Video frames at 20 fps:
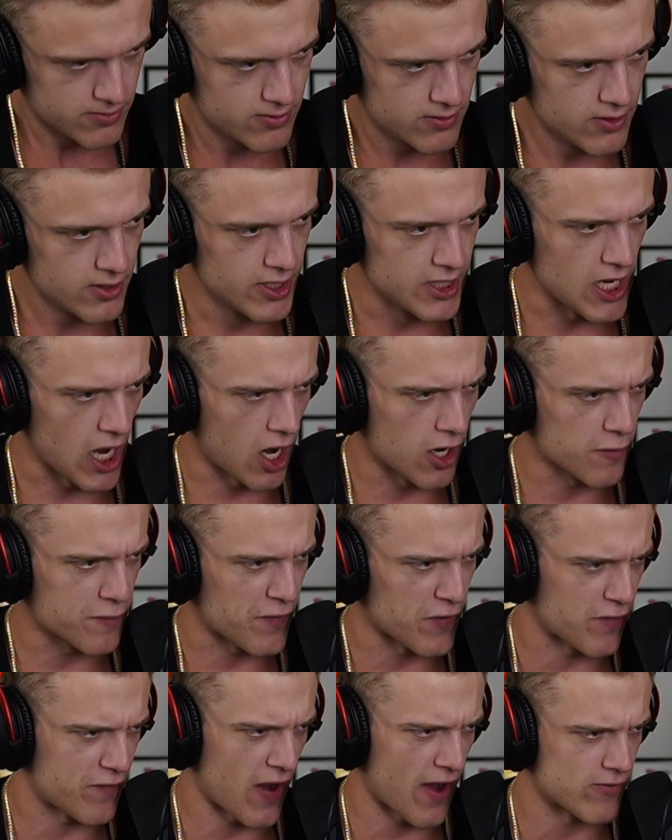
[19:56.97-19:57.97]
Young for
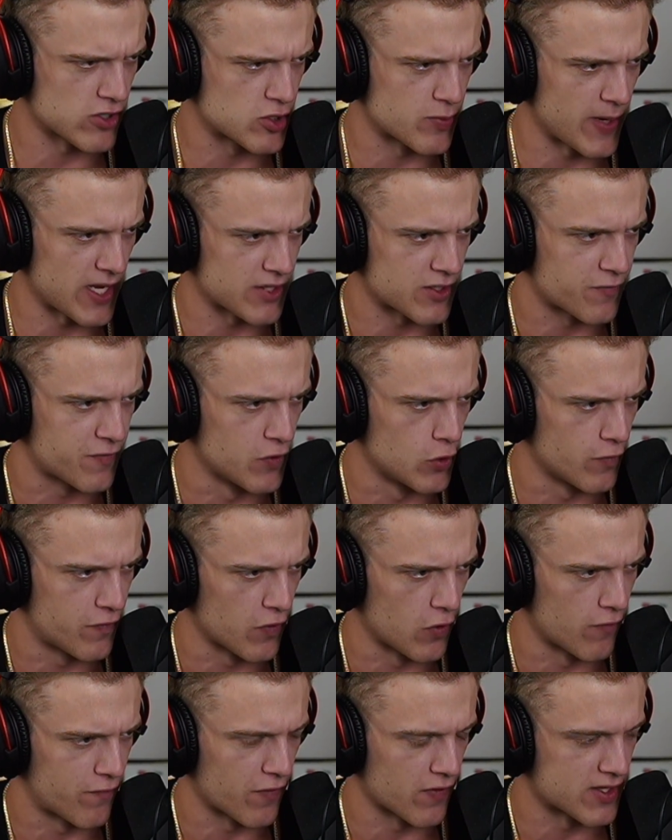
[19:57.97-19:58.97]
the 500 bits. Foo
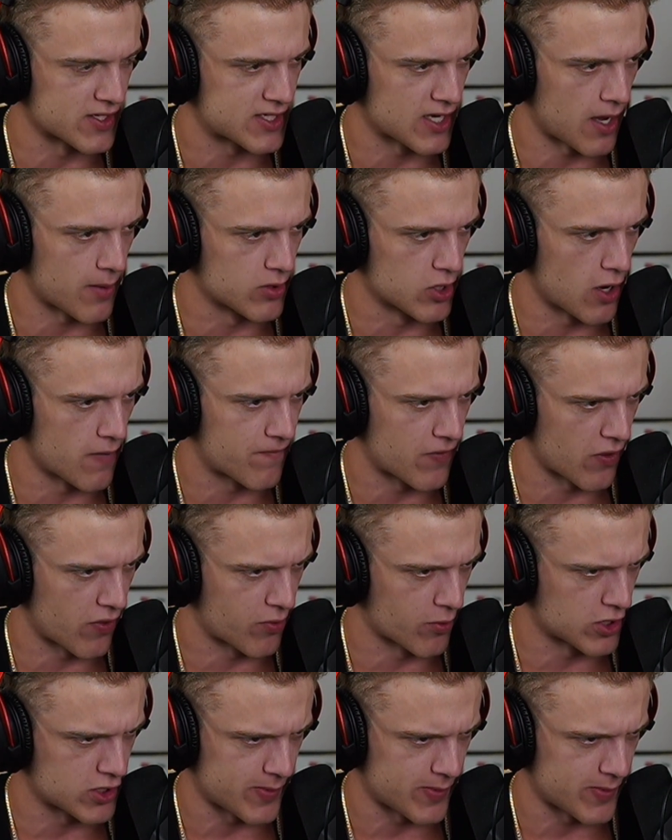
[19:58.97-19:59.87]
foo for the sub. Love for the 300